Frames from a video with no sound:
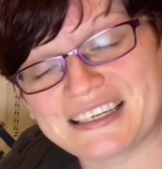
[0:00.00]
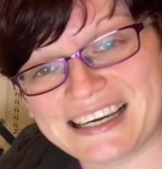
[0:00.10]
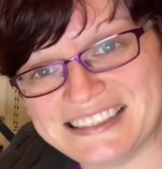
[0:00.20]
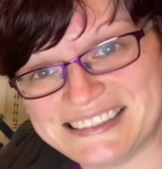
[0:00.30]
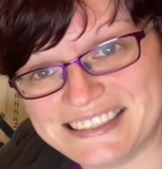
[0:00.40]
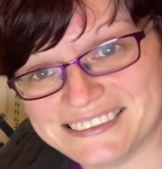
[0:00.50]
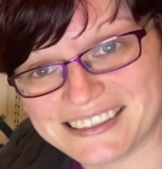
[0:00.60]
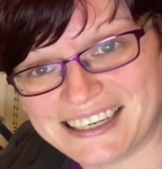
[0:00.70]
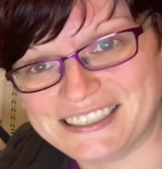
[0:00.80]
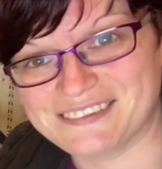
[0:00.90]
ideal
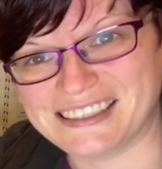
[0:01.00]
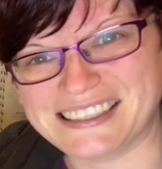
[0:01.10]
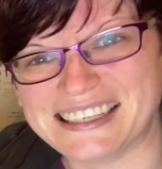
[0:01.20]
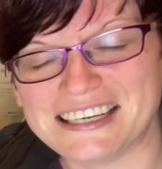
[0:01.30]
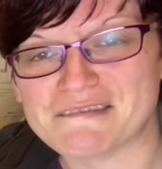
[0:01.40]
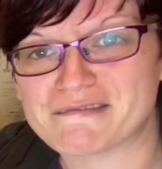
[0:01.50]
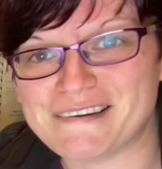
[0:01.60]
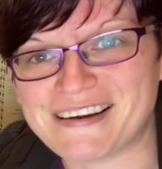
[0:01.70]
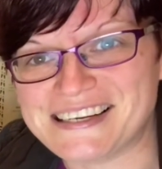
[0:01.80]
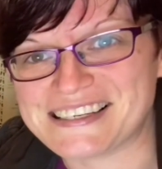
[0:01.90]
kind of like
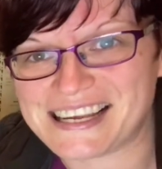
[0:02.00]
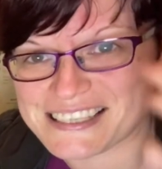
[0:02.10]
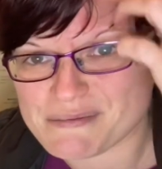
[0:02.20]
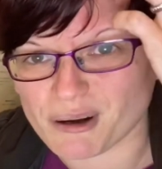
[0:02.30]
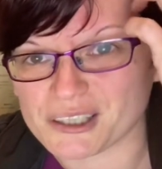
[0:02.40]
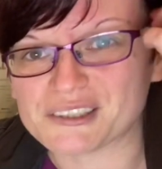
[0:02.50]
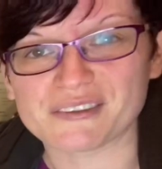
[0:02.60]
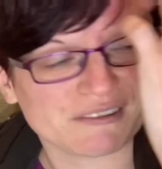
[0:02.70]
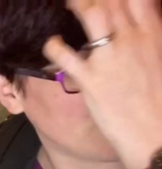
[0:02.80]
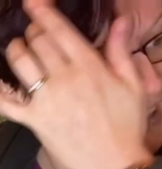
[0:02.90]
free-range nest box for
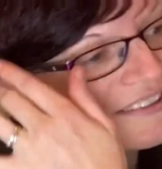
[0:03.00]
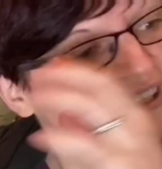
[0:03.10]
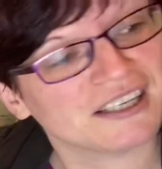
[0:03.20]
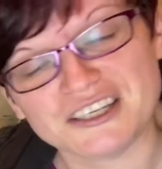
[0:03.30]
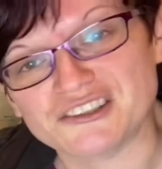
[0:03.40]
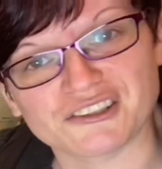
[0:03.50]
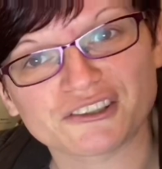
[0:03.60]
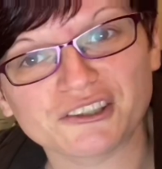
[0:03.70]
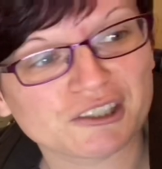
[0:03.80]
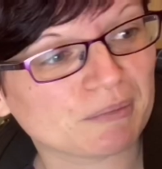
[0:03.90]
the rats. Just
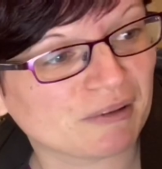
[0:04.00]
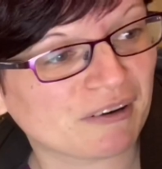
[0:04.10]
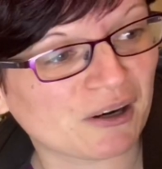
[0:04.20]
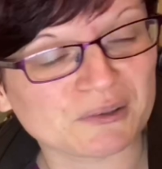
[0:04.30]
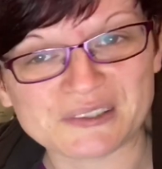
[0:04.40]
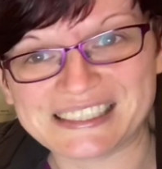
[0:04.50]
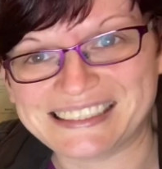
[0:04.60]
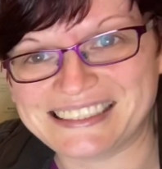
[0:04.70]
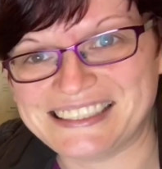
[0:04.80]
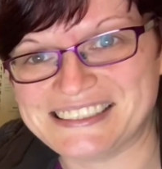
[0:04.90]
cut a couple of holes
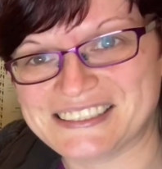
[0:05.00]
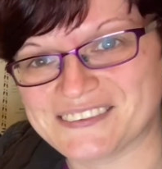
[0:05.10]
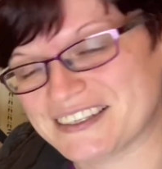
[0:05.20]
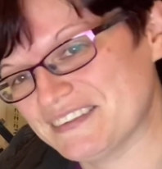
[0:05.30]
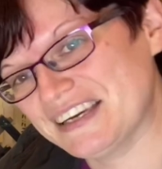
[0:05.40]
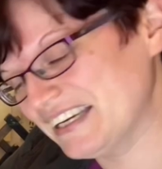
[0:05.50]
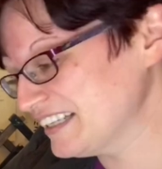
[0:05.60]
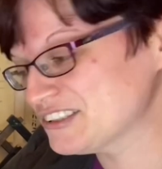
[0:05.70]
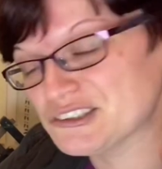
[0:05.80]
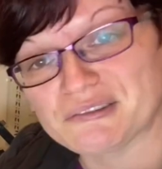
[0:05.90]
into it,
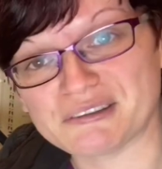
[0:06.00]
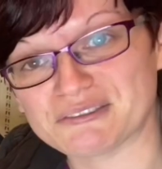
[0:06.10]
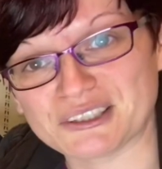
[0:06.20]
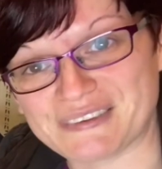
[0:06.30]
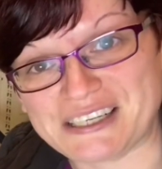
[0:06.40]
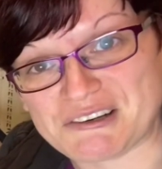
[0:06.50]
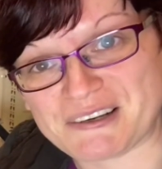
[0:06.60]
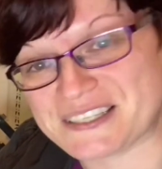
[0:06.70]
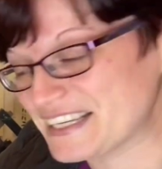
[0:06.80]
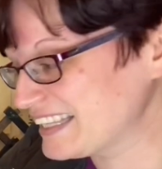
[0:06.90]
stuff it full of
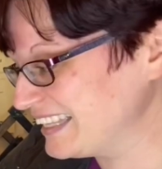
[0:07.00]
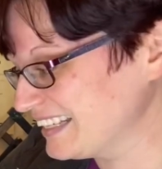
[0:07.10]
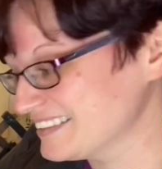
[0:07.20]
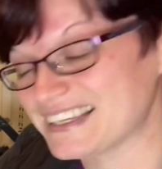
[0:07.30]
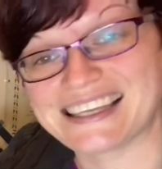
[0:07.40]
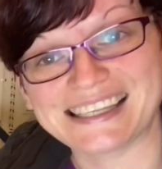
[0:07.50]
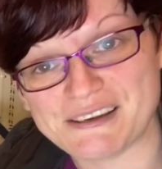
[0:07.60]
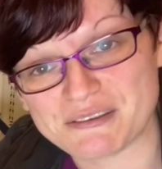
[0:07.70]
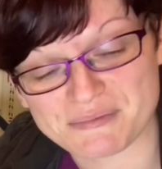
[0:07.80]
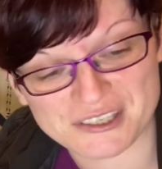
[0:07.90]
interesting things, and
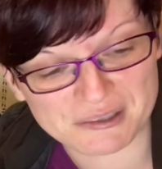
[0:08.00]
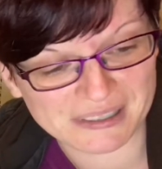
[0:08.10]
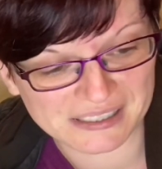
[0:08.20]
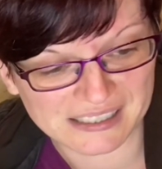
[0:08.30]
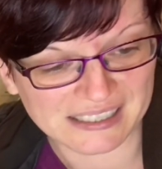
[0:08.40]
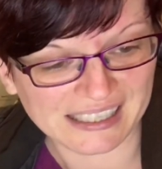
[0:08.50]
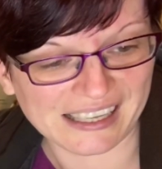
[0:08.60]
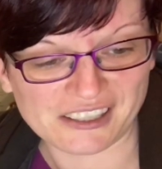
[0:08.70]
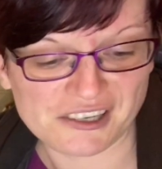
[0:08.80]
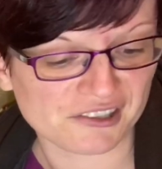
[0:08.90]
leave them to it,
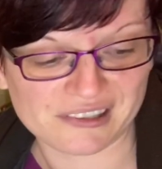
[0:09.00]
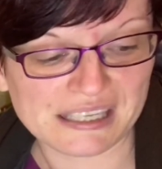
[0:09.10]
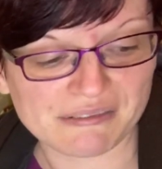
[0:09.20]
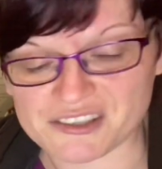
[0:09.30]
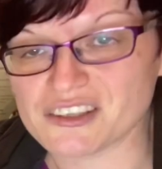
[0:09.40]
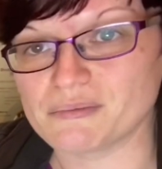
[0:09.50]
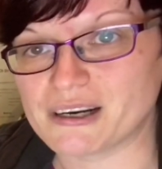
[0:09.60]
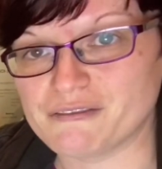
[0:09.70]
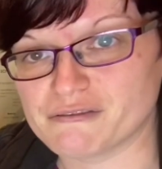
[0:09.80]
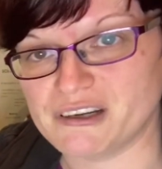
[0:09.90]
and then just leave it somewhere
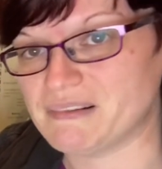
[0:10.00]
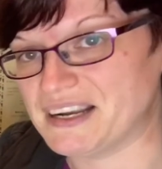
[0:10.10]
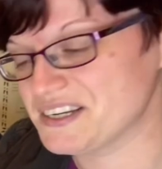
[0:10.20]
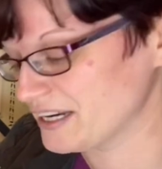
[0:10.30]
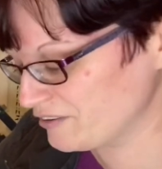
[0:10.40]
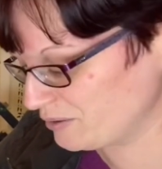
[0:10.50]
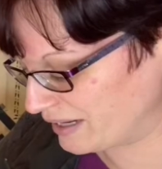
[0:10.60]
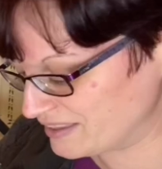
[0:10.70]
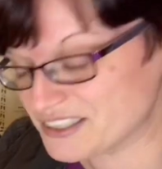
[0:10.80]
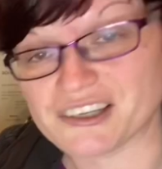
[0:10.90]
in free range, out of the
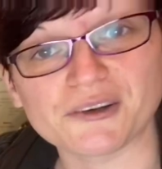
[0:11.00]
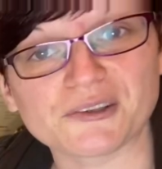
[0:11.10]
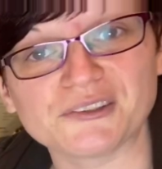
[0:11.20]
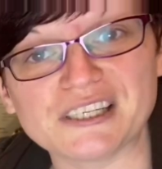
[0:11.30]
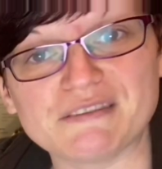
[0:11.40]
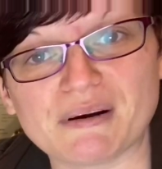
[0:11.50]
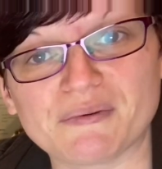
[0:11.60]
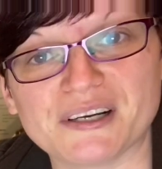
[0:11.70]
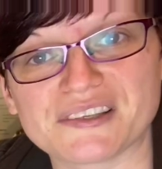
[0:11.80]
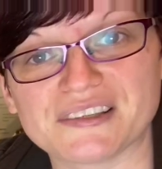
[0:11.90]
way. This goes underneath my
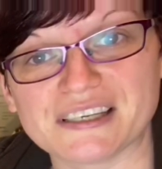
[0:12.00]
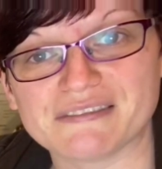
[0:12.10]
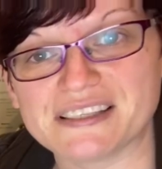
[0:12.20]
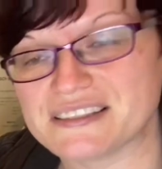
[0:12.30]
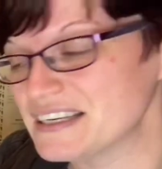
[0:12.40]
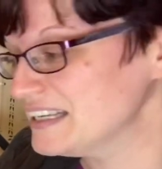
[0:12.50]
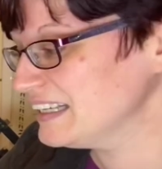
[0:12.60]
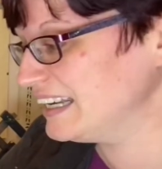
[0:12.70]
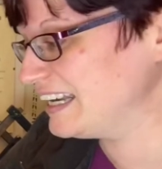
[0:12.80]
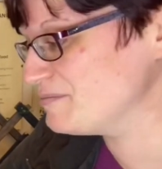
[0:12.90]
work surface,
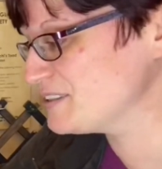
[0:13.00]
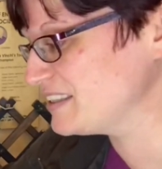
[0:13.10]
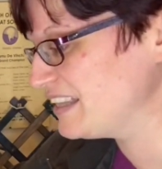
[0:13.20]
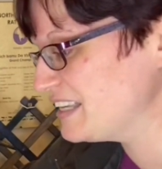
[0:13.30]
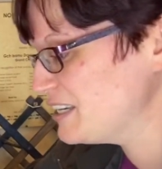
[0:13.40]
so that they can